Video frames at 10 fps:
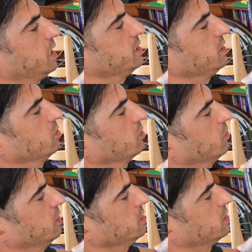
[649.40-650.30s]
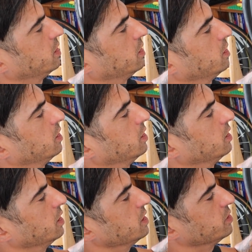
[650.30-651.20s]
anti-clockwise
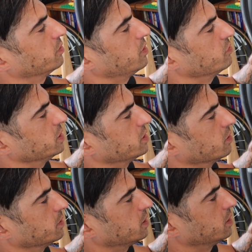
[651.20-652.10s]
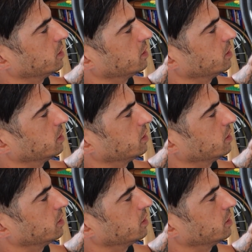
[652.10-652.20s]
until that noise stops.